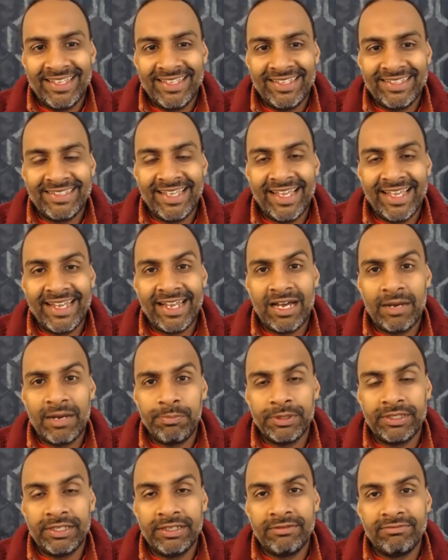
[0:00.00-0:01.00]

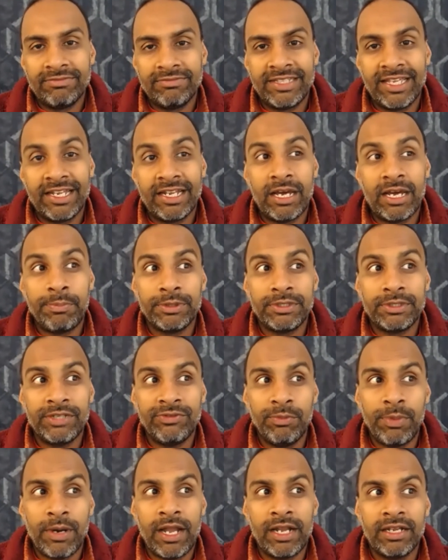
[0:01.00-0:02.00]
Senapati. Senapati
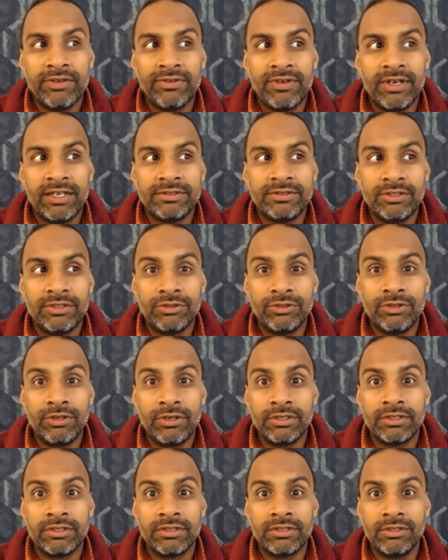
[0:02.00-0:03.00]
for Pandavas,
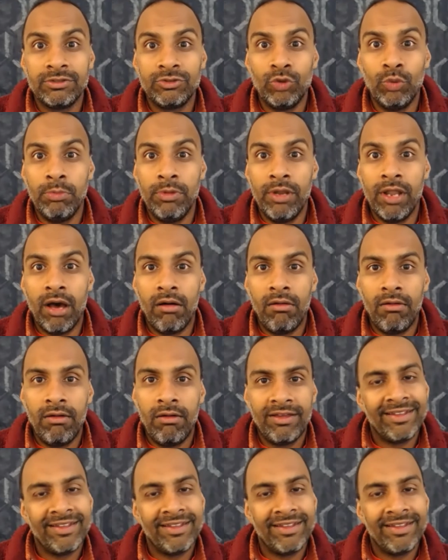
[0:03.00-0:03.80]
Drishtadyumna.